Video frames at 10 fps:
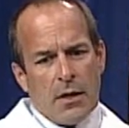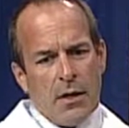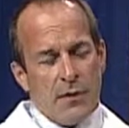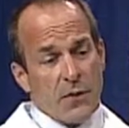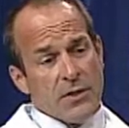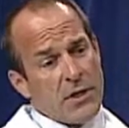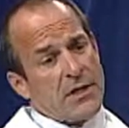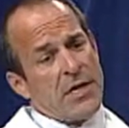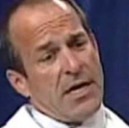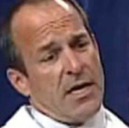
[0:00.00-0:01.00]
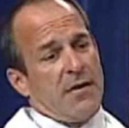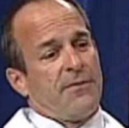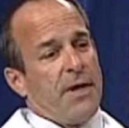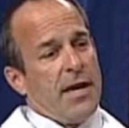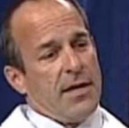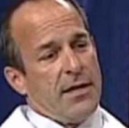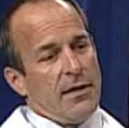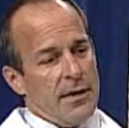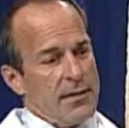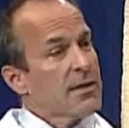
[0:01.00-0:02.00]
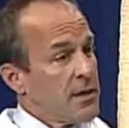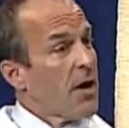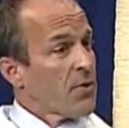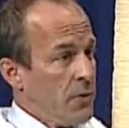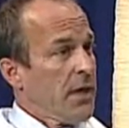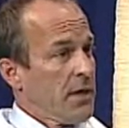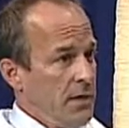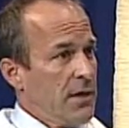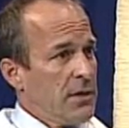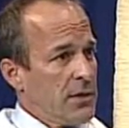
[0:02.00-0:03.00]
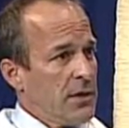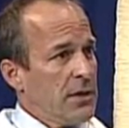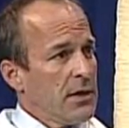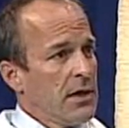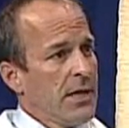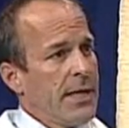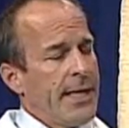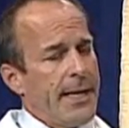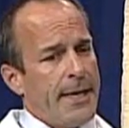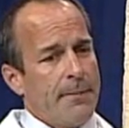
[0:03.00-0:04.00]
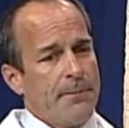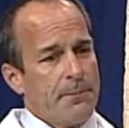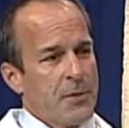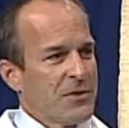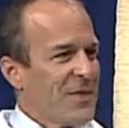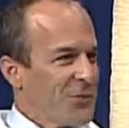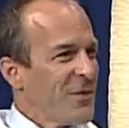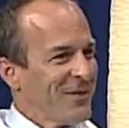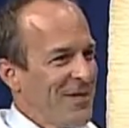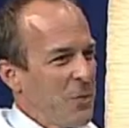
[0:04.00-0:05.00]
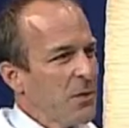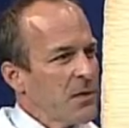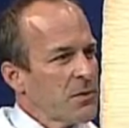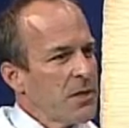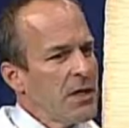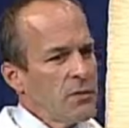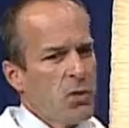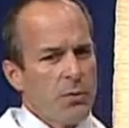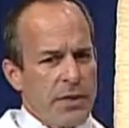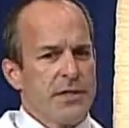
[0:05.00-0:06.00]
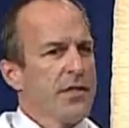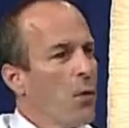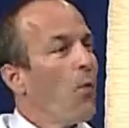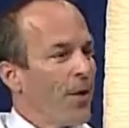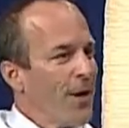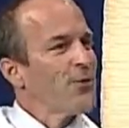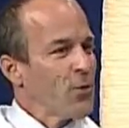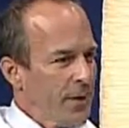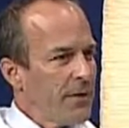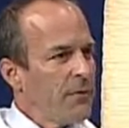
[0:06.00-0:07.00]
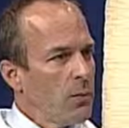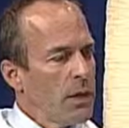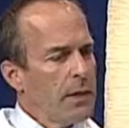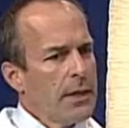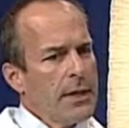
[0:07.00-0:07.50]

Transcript: the first thing is to identify, is it an arthritic condition? Because um, that's what a knee replacement is. We're replacing a worn out joint, if you will.